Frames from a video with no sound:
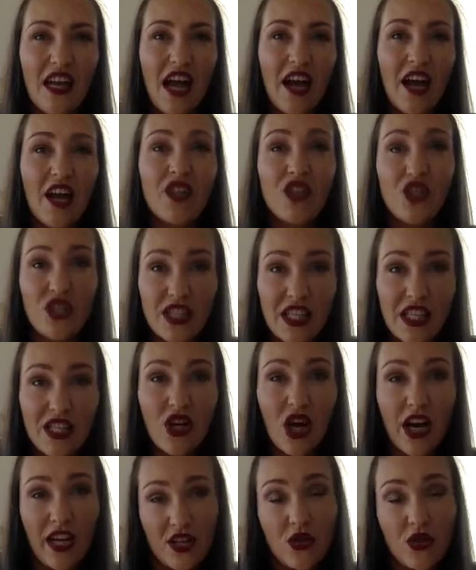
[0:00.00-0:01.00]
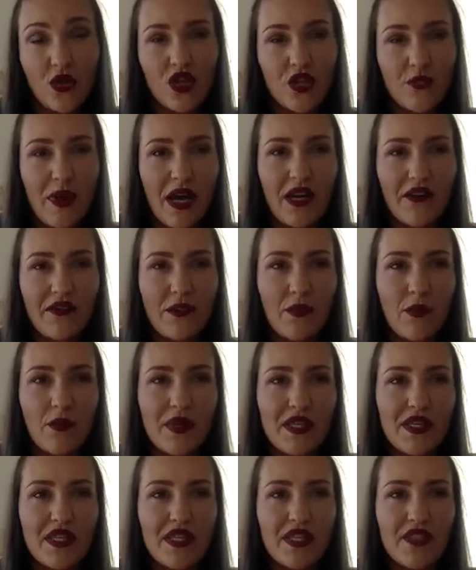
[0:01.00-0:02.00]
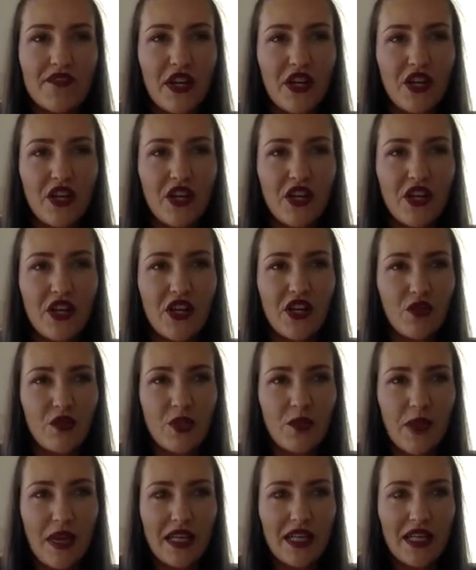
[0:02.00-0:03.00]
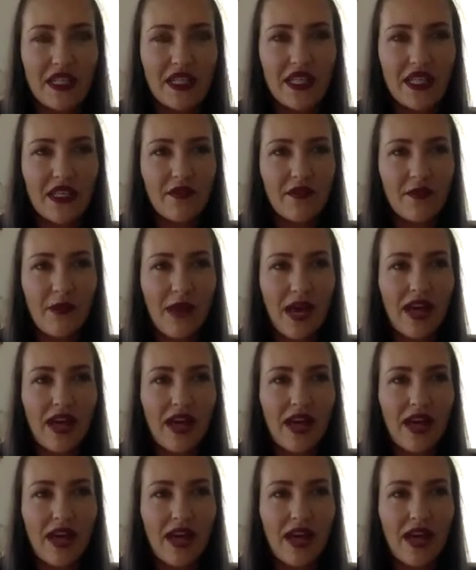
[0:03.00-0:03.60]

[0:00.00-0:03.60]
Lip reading: I talked about it from a business functional perspective about,